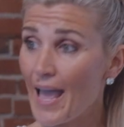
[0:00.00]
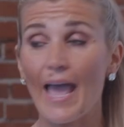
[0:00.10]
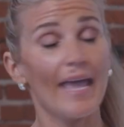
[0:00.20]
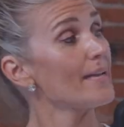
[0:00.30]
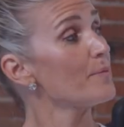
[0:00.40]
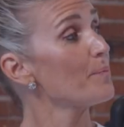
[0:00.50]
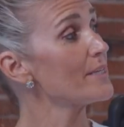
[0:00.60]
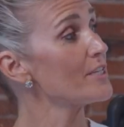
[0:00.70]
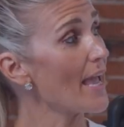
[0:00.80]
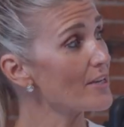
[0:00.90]
and
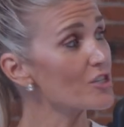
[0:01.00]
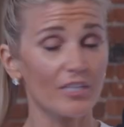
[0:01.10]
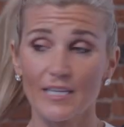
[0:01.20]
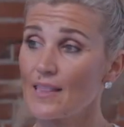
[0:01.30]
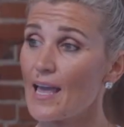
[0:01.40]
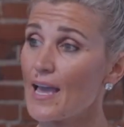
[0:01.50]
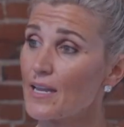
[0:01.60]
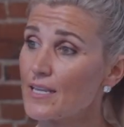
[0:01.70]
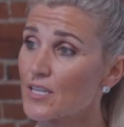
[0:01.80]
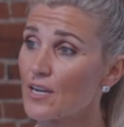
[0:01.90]
potentially
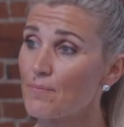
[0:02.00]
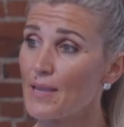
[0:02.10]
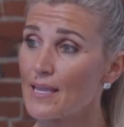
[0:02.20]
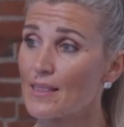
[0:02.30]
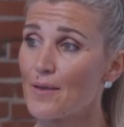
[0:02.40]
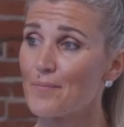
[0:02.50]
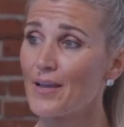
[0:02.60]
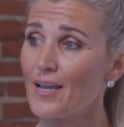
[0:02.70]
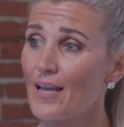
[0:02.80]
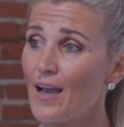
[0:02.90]
that is going to make them
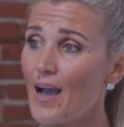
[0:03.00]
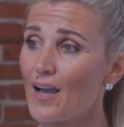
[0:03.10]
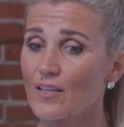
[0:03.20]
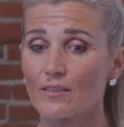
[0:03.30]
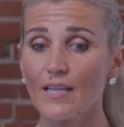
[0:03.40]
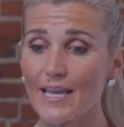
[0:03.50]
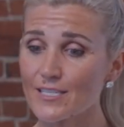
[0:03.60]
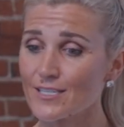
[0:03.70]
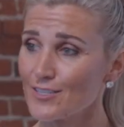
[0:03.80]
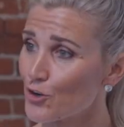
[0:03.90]

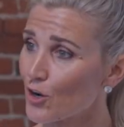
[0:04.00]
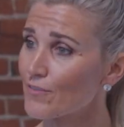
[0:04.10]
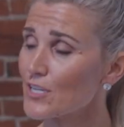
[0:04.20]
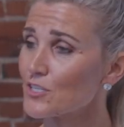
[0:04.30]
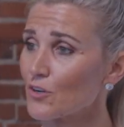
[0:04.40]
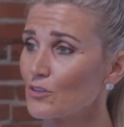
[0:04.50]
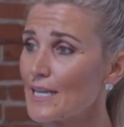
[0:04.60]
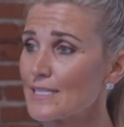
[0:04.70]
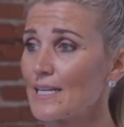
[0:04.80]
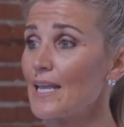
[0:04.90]
less nervous or
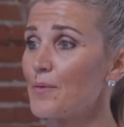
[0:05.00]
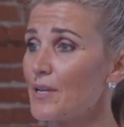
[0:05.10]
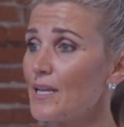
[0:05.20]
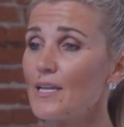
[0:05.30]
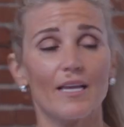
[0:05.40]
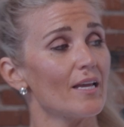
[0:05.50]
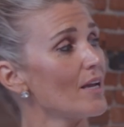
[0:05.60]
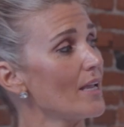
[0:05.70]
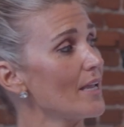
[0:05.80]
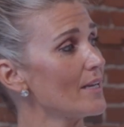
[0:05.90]
less inhibited
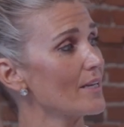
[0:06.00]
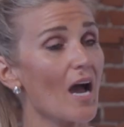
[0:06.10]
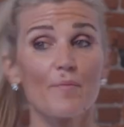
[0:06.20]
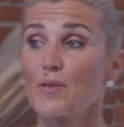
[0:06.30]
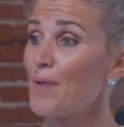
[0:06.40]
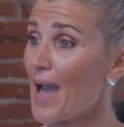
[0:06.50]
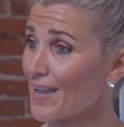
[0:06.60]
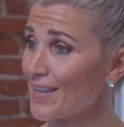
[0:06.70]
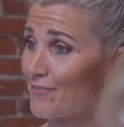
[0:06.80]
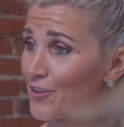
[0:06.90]
in coming
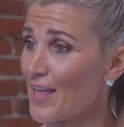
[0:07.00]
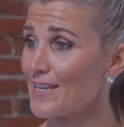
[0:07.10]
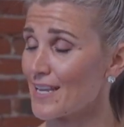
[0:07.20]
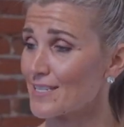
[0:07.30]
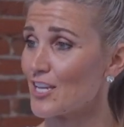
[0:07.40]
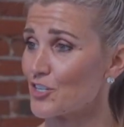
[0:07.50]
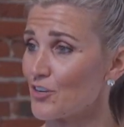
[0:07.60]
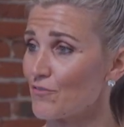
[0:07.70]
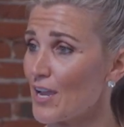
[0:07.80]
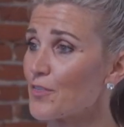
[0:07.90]
back for that next
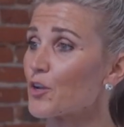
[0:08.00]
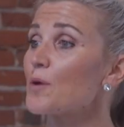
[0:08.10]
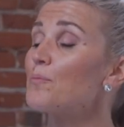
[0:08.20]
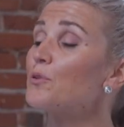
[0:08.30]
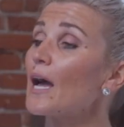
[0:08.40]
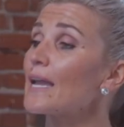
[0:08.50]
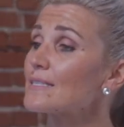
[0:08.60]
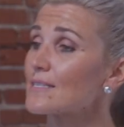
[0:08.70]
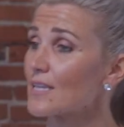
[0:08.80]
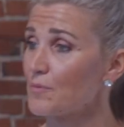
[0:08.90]
session, right? Their
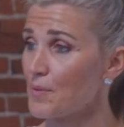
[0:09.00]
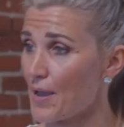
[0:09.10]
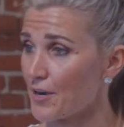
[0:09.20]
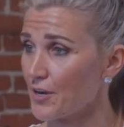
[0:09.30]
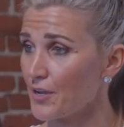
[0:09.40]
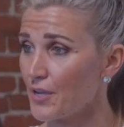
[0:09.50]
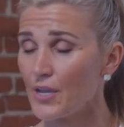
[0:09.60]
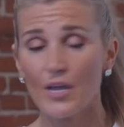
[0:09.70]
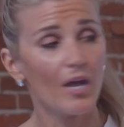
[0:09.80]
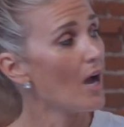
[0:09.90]
compliance is going to be better.
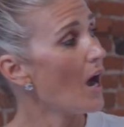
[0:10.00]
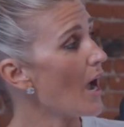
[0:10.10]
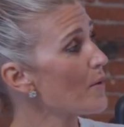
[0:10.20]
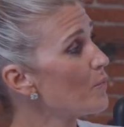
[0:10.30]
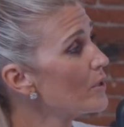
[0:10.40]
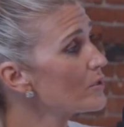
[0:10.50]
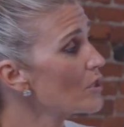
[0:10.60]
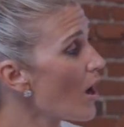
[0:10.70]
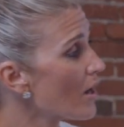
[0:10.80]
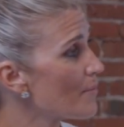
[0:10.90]
I will
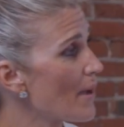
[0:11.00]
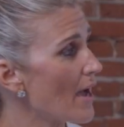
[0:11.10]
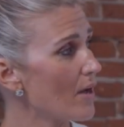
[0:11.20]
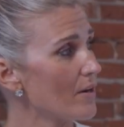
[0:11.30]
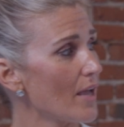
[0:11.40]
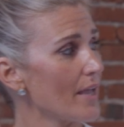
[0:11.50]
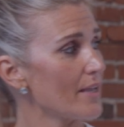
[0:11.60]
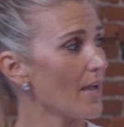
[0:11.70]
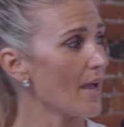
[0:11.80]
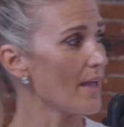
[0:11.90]
talk about,
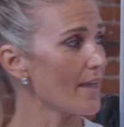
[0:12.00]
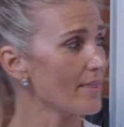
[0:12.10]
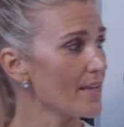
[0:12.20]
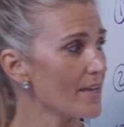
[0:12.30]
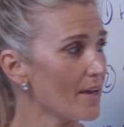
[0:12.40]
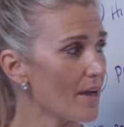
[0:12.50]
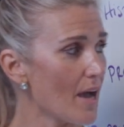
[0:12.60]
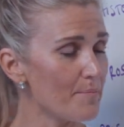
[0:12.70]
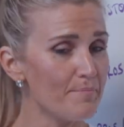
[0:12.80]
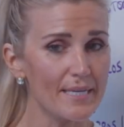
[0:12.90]
I think,
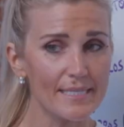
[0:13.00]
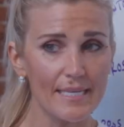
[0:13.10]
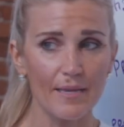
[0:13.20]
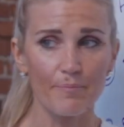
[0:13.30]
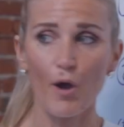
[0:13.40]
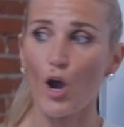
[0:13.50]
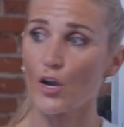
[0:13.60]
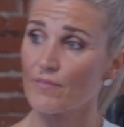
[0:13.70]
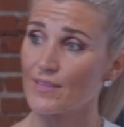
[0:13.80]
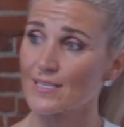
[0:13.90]
a missing
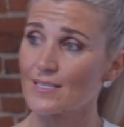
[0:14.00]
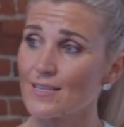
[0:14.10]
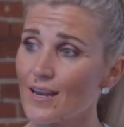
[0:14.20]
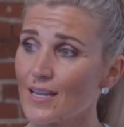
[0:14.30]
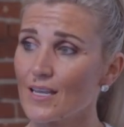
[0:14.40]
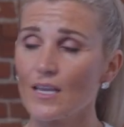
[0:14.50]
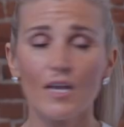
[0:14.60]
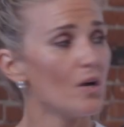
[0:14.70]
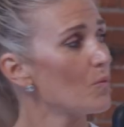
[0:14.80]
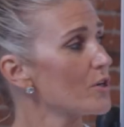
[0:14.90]
part of this study,
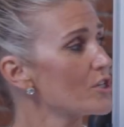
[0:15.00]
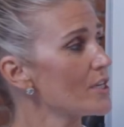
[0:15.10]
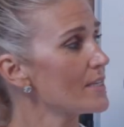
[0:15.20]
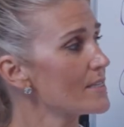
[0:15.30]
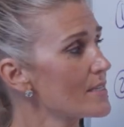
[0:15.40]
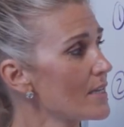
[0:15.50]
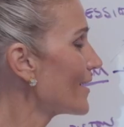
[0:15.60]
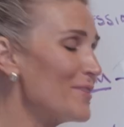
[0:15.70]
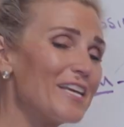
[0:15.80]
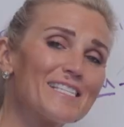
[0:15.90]
which is,
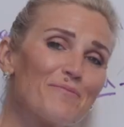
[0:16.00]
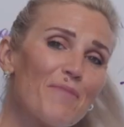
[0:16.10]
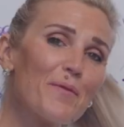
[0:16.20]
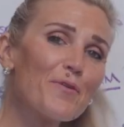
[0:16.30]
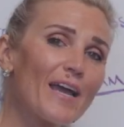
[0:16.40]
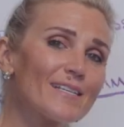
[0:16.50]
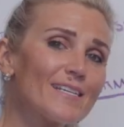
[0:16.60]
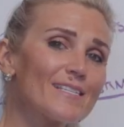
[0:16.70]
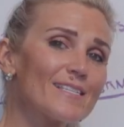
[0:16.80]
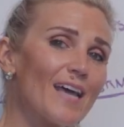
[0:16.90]
because in my
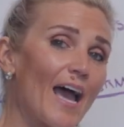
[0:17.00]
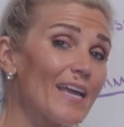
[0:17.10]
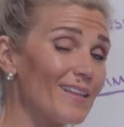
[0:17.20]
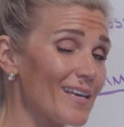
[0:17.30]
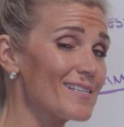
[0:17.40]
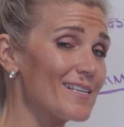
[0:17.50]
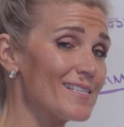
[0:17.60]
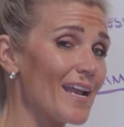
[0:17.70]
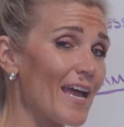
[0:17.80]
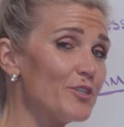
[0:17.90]
practice, as I
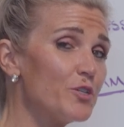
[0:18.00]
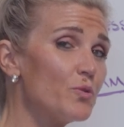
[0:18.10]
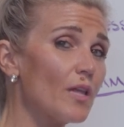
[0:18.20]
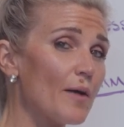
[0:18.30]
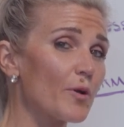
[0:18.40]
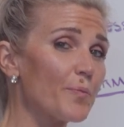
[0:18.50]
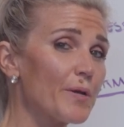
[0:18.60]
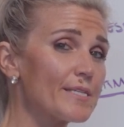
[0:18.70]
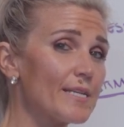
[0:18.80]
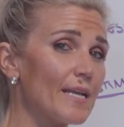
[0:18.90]
said, I do a lot more
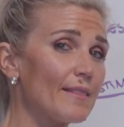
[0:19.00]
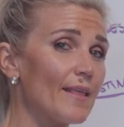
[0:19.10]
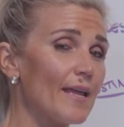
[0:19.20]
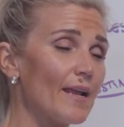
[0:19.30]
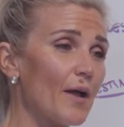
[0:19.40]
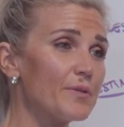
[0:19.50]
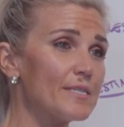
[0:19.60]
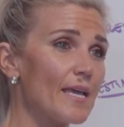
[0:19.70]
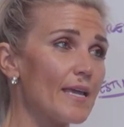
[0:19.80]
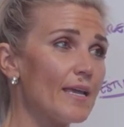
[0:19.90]
pistoning than I would
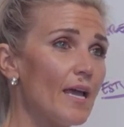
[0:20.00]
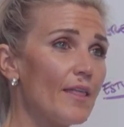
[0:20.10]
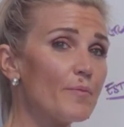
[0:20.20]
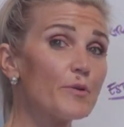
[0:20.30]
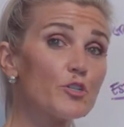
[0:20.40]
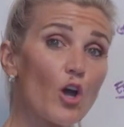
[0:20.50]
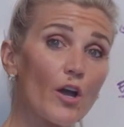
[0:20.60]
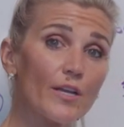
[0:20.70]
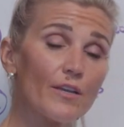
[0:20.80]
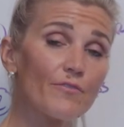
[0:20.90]
say the
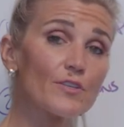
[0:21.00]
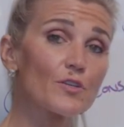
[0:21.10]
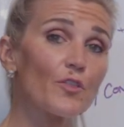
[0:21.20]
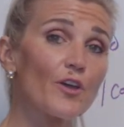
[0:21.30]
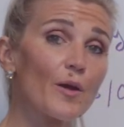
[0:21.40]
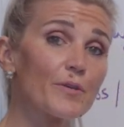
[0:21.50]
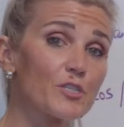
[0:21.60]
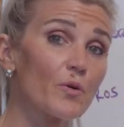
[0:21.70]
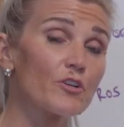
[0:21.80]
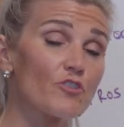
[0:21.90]
majority of physical
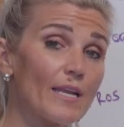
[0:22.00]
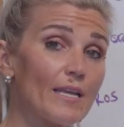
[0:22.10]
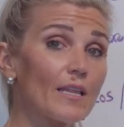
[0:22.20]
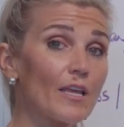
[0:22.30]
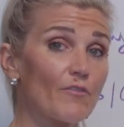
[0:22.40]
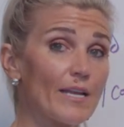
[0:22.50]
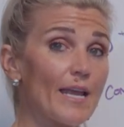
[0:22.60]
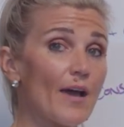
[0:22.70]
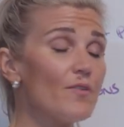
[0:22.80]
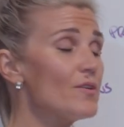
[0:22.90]
therapists who are dry needling right
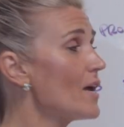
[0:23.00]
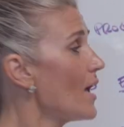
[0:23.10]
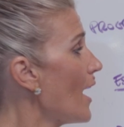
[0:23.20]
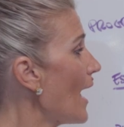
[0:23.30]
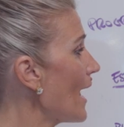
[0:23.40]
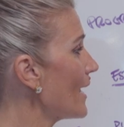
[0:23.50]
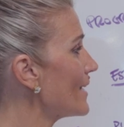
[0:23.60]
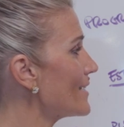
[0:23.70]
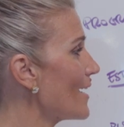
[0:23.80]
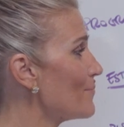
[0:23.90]
now.
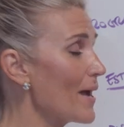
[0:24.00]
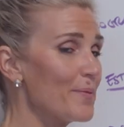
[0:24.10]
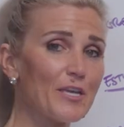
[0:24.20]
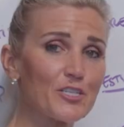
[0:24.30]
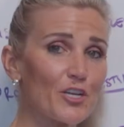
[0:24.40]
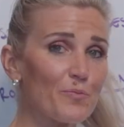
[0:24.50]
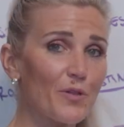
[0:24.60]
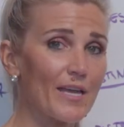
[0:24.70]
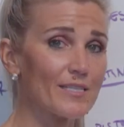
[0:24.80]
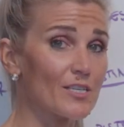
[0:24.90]
And my patient
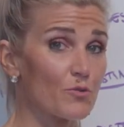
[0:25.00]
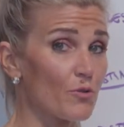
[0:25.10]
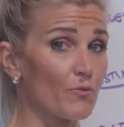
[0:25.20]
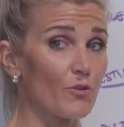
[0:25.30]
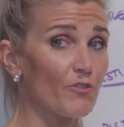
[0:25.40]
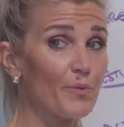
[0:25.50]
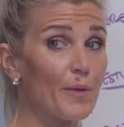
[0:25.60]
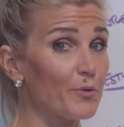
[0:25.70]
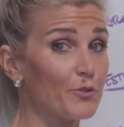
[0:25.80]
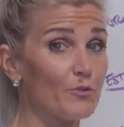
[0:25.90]
compliance is through the roof.
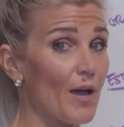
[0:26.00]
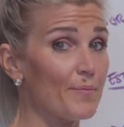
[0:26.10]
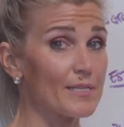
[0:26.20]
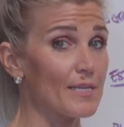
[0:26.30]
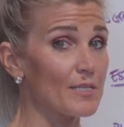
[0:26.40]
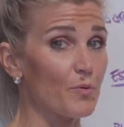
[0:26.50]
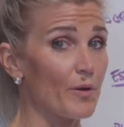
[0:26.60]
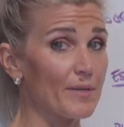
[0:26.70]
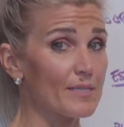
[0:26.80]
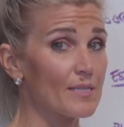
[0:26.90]
People do not miss these
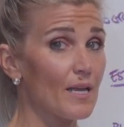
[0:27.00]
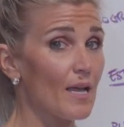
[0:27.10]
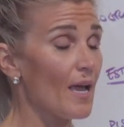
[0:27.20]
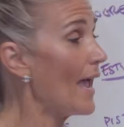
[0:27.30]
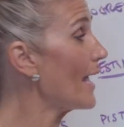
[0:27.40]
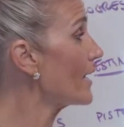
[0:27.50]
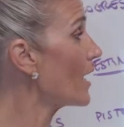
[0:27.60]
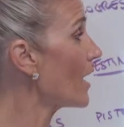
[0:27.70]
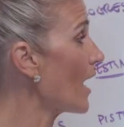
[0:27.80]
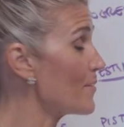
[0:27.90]
appointments.
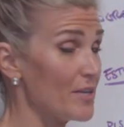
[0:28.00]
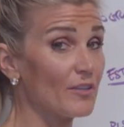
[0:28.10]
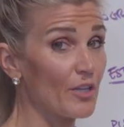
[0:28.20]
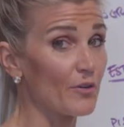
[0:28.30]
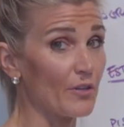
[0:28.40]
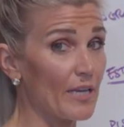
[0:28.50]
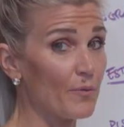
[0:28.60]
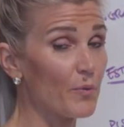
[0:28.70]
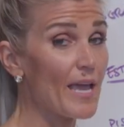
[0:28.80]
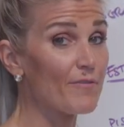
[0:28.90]
And I mean,
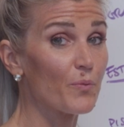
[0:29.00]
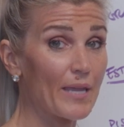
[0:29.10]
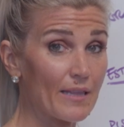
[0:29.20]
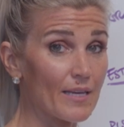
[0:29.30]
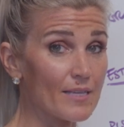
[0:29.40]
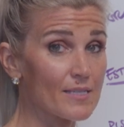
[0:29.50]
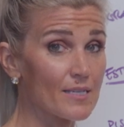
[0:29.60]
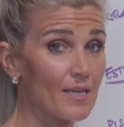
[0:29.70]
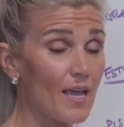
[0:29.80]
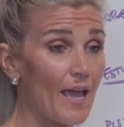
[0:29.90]
literally, we have a wait
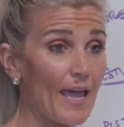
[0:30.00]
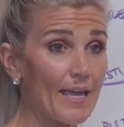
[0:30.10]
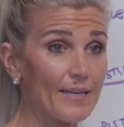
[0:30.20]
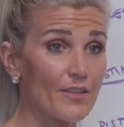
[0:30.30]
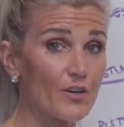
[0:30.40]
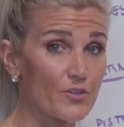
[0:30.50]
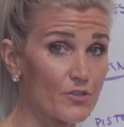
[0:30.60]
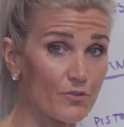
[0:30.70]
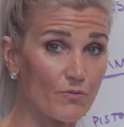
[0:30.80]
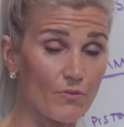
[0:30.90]
list, and
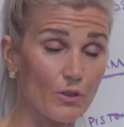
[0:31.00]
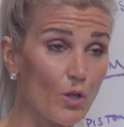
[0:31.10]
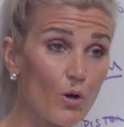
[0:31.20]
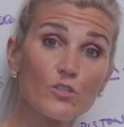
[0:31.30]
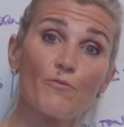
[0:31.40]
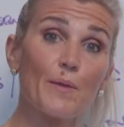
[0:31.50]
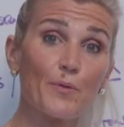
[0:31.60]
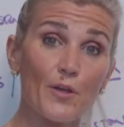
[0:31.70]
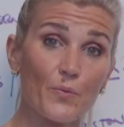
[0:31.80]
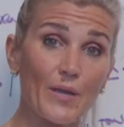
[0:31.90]
there's loads of
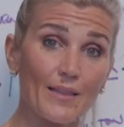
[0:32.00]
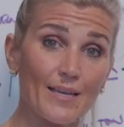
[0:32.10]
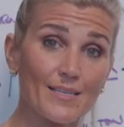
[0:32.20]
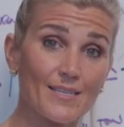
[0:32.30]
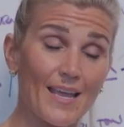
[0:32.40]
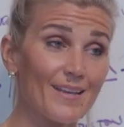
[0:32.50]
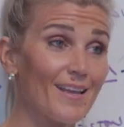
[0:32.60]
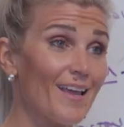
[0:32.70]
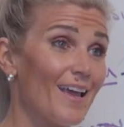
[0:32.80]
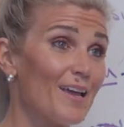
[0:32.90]
people on the wait list.
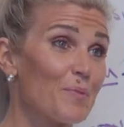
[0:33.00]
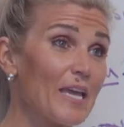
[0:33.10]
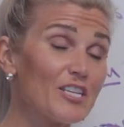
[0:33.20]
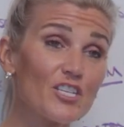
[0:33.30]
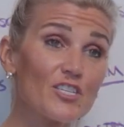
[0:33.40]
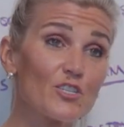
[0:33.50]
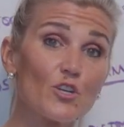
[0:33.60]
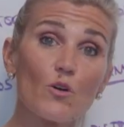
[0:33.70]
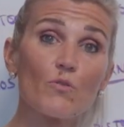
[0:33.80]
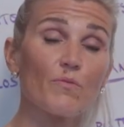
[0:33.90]
And patients
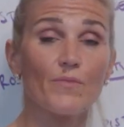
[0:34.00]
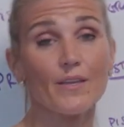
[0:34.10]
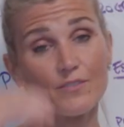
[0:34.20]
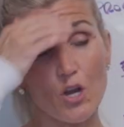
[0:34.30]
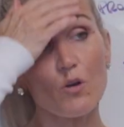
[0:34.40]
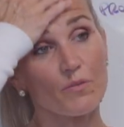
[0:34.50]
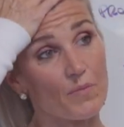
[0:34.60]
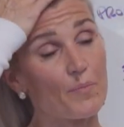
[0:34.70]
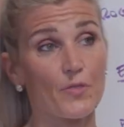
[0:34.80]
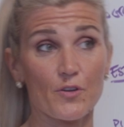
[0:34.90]
joke with
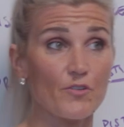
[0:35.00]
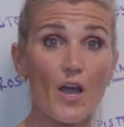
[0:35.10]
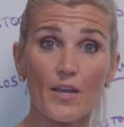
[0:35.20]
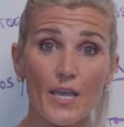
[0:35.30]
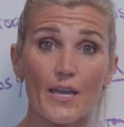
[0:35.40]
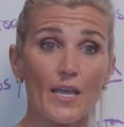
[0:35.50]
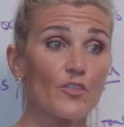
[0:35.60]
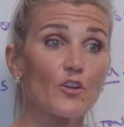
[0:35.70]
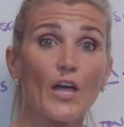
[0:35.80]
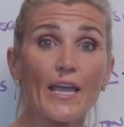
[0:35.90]
me, but they're not kidding.
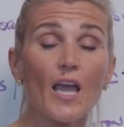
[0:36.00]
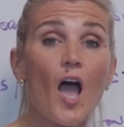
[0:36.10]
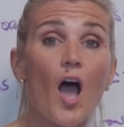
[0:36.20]
They're like,